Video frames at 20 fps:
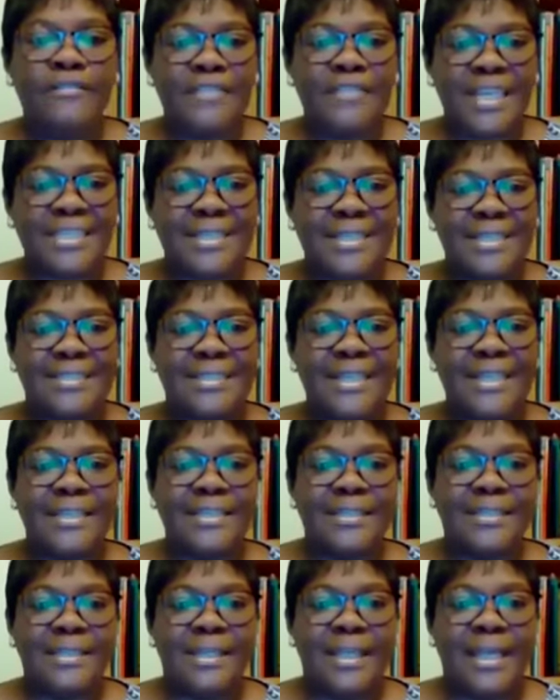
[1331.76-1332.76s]
Verse 16.
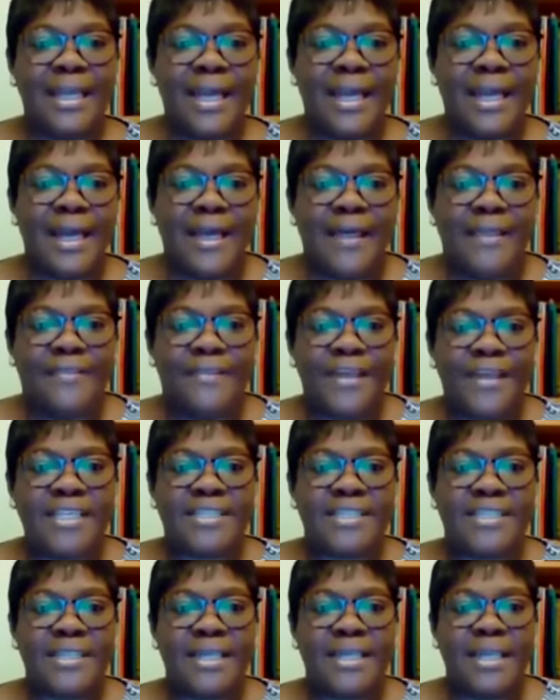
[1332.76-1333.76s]

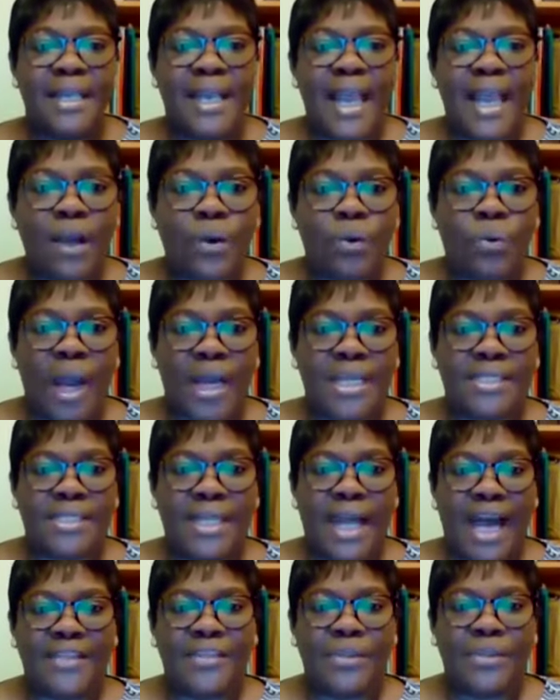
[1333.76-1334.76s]
These
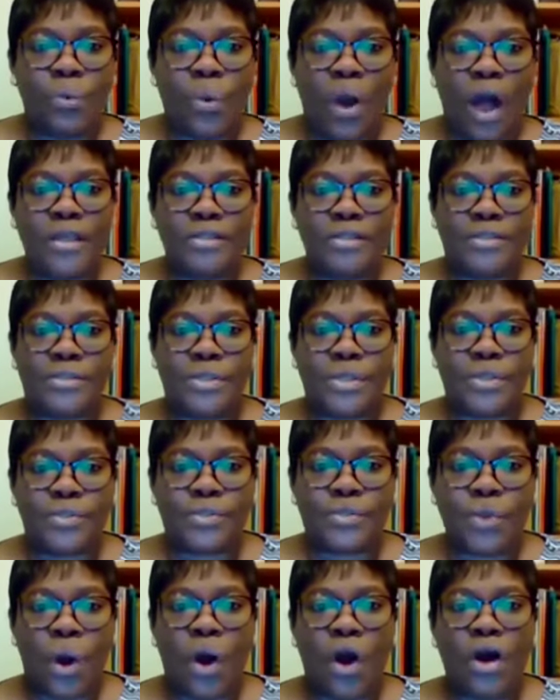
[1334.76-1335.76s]
likewise are the ones
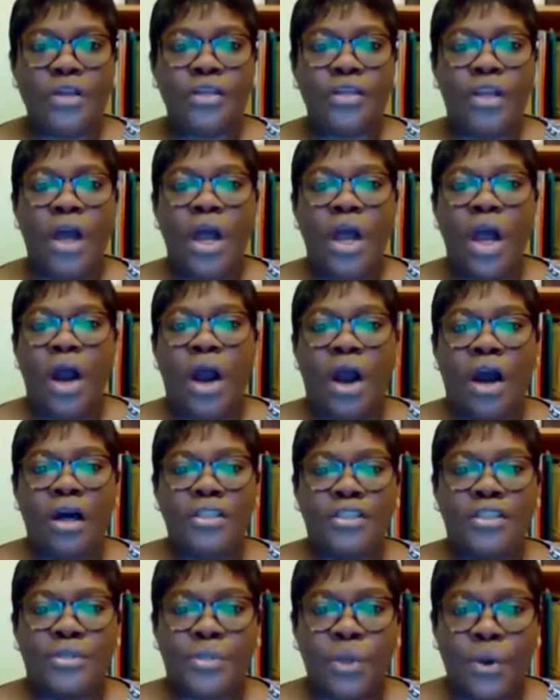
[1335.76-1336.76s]
sown
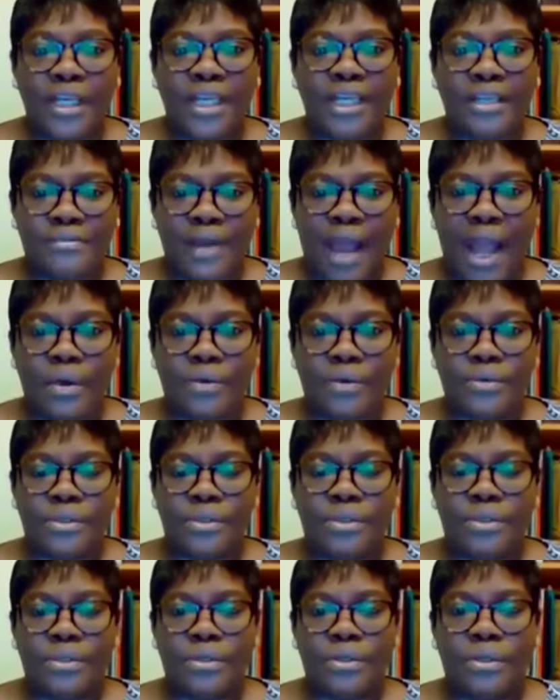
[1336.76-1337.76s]
on stony ground,
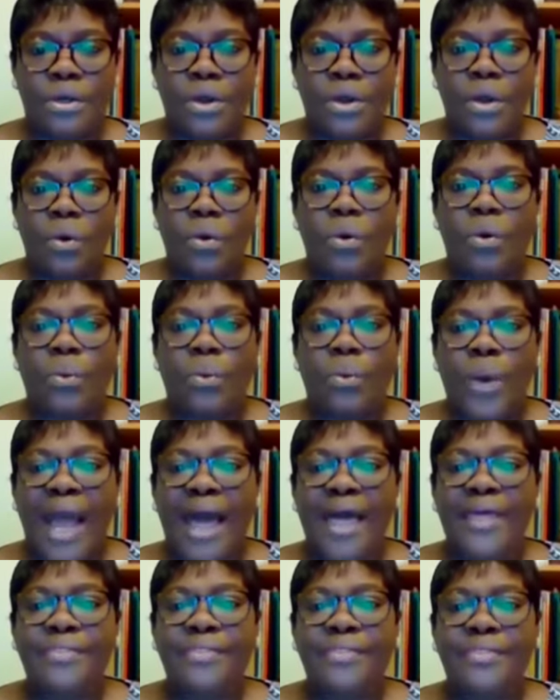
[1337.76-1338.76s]
who
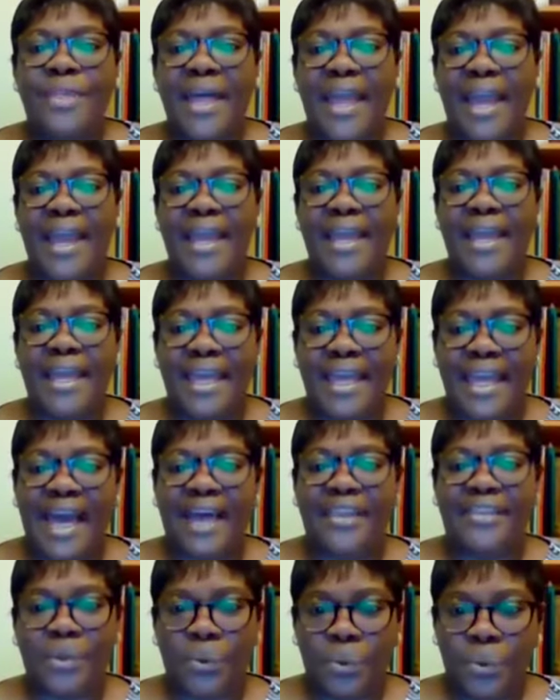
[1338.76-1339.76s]
when they hear
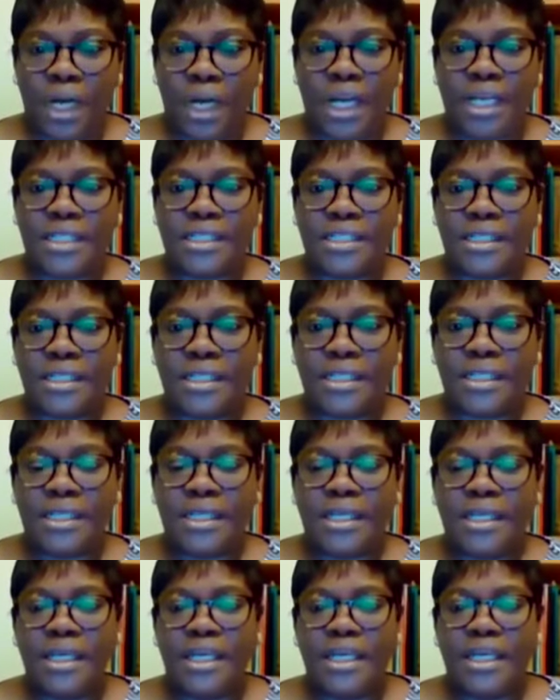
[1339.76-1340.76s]
the word,
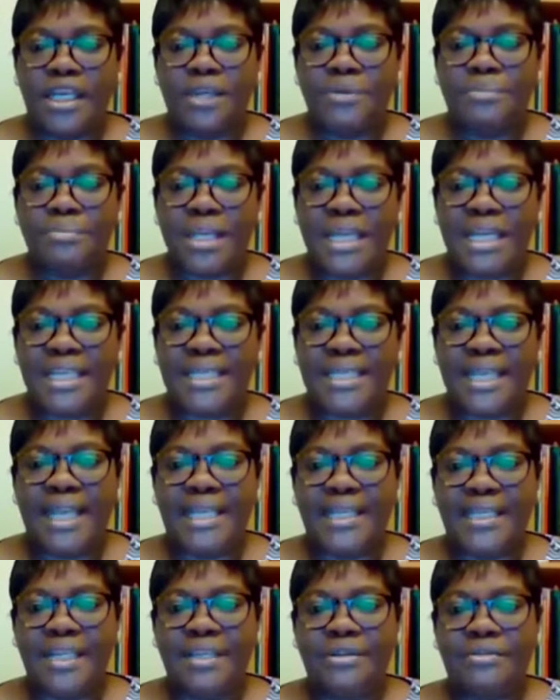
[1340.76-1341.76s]

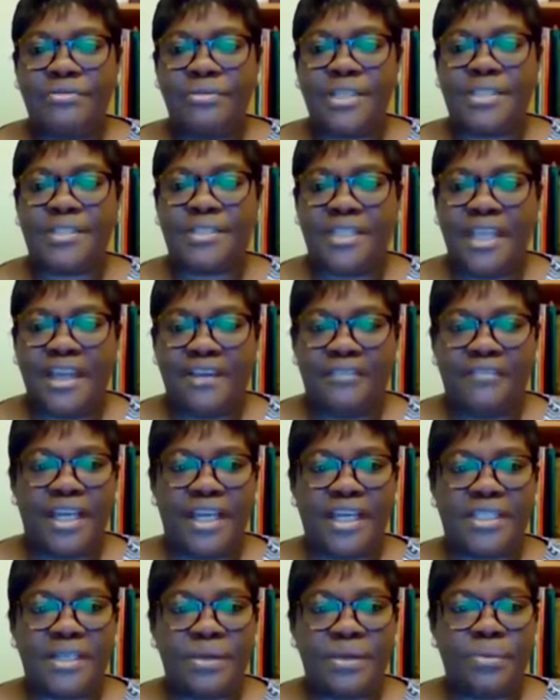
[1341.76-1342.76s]
immediately receive
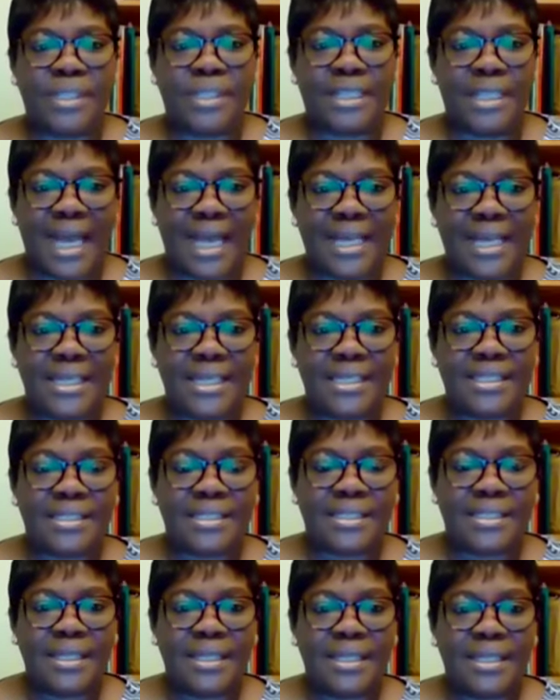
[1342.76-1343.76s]
it with
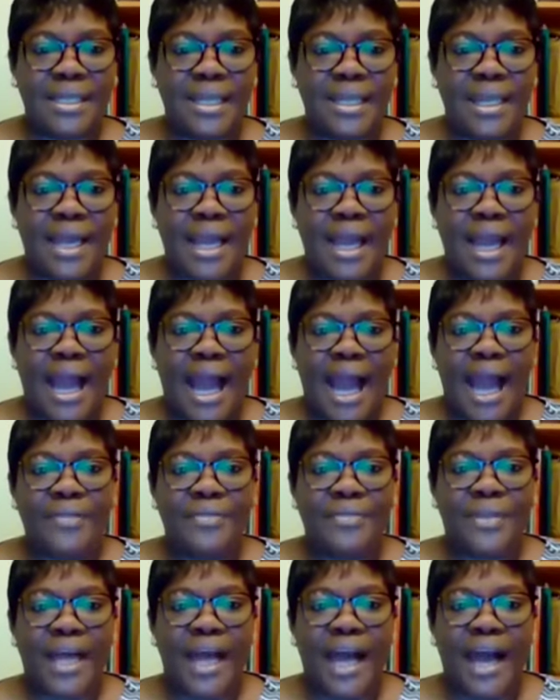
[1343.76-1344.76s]
gladness. And
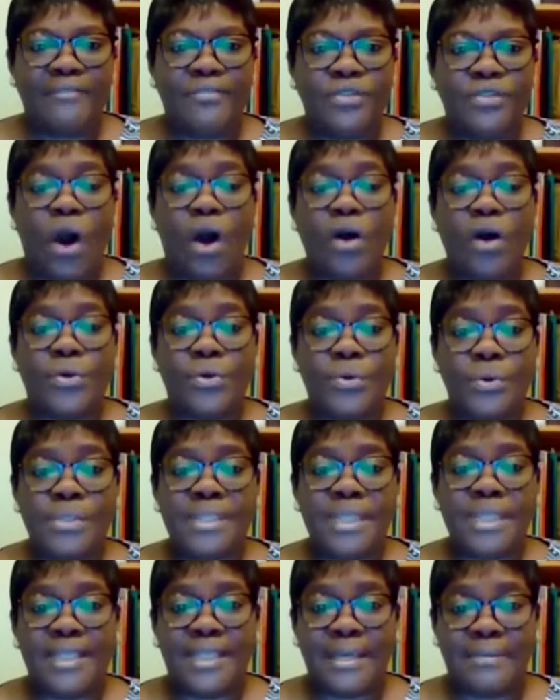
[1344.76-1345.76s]
they have no
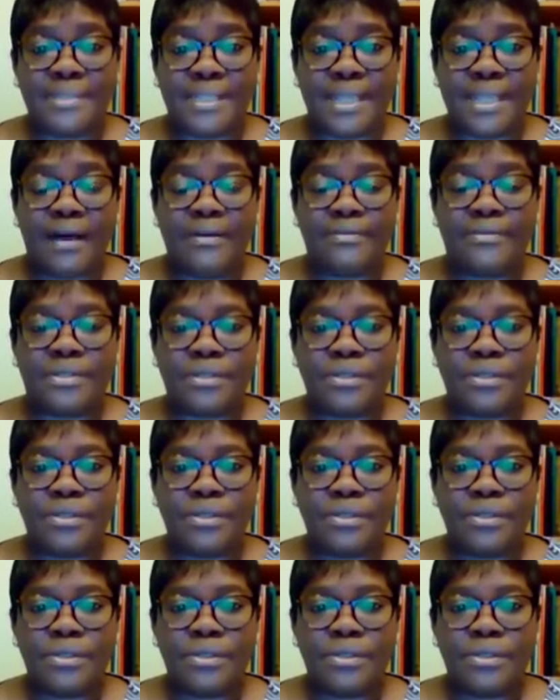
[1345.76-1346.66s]
root in themselves,